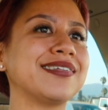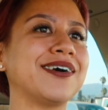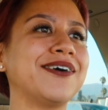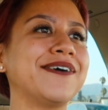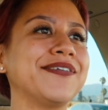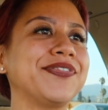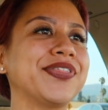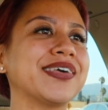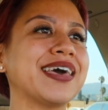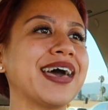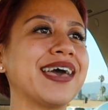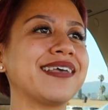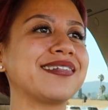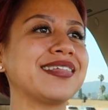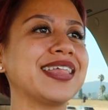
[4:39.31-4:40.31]
So the
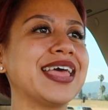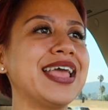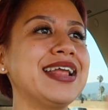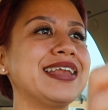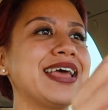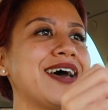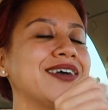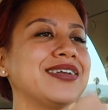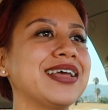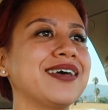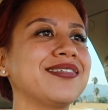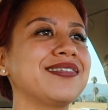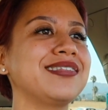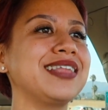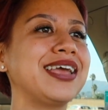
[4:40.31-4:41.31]
guy is laying down
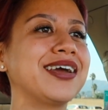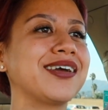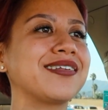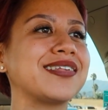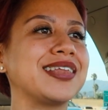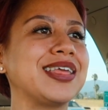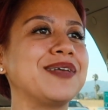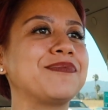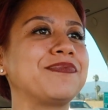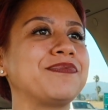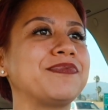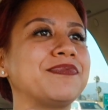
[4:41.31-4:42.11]
downstairs and he,